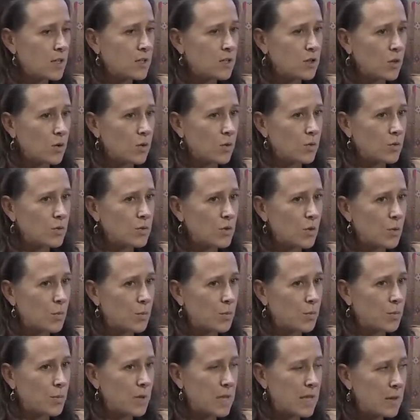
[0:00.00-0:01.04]
So, so
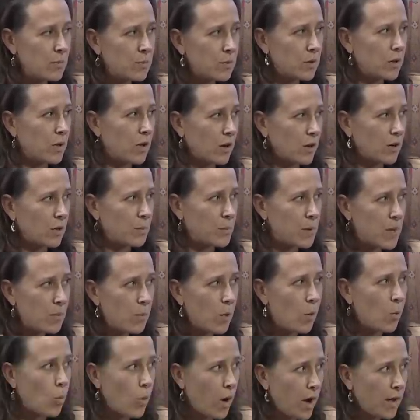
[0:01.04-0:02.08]
people are
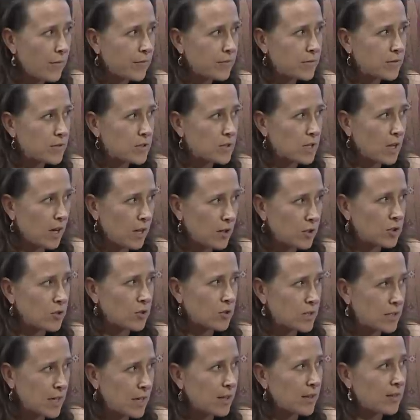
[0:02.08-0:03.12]
people want to
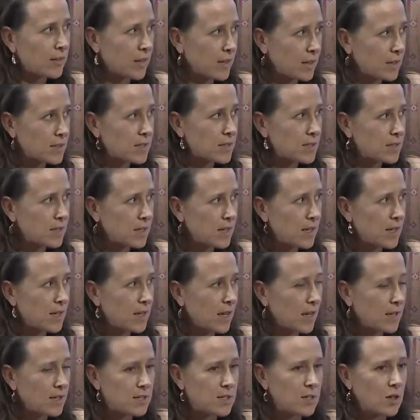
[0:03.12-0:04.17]
understand this.
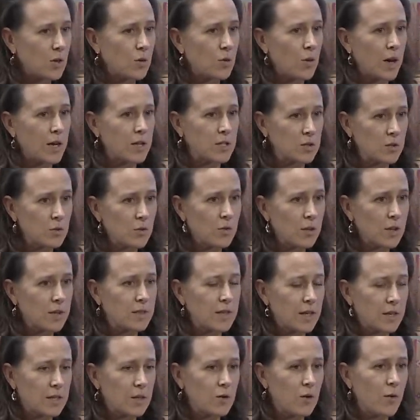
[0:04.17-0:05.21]
And so I do think
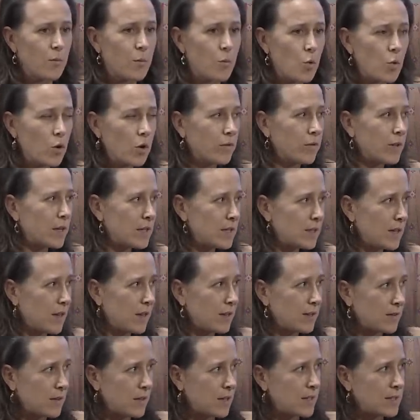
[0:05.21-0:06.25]
that you have more of an in,
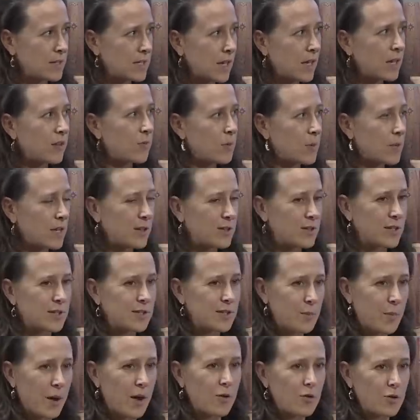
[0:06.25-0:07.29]
in incentive because it's
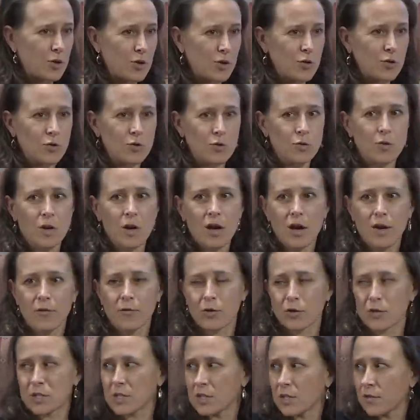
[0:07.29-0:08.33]
about you
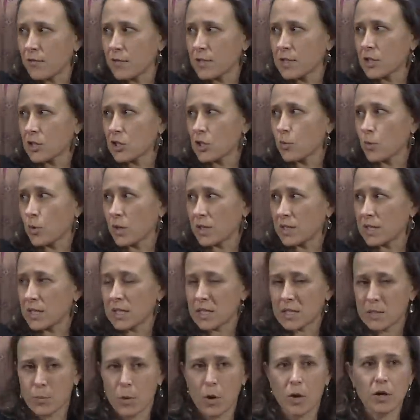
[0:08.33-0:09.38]
versus the physician where it's,
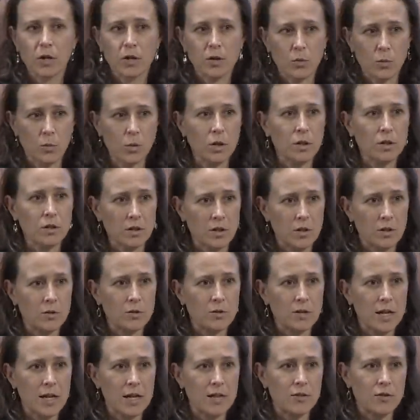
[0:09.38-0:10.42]
it's part of your
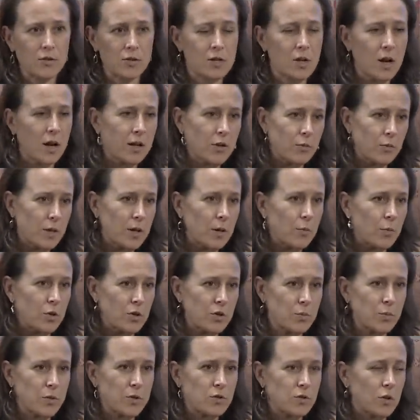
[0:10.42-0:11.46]
workload and there's not a
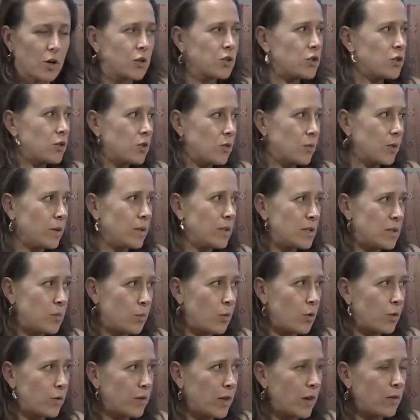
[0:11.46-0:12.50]
reimbursement structure to really
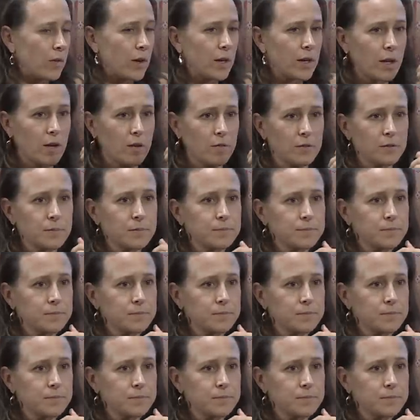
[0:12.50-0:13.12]
support that right now.